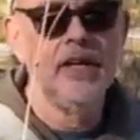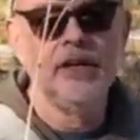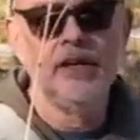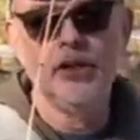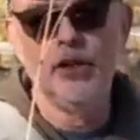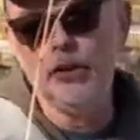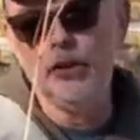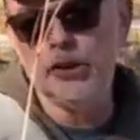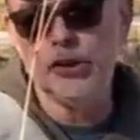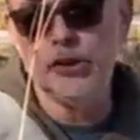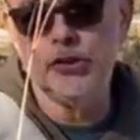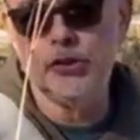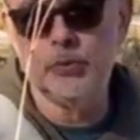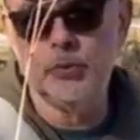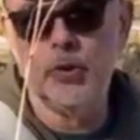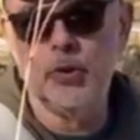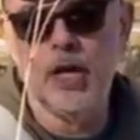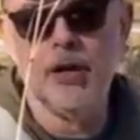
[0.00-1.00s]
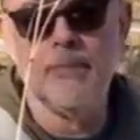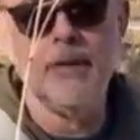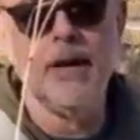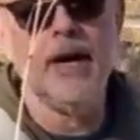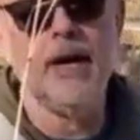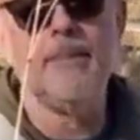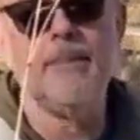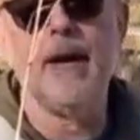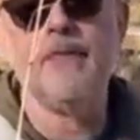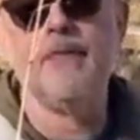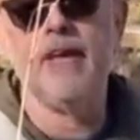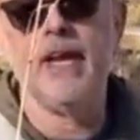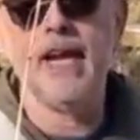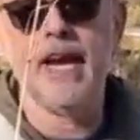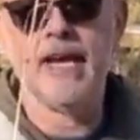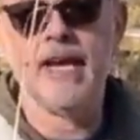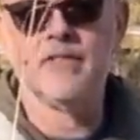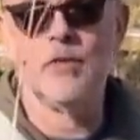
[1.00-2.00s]
new shoots will come up, and
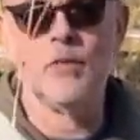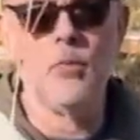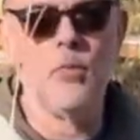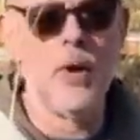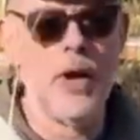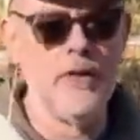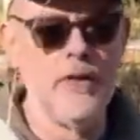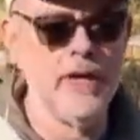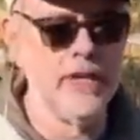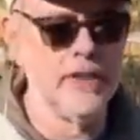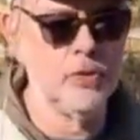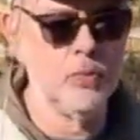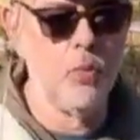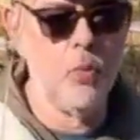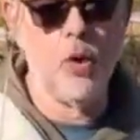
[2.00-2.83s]
then as the weather gets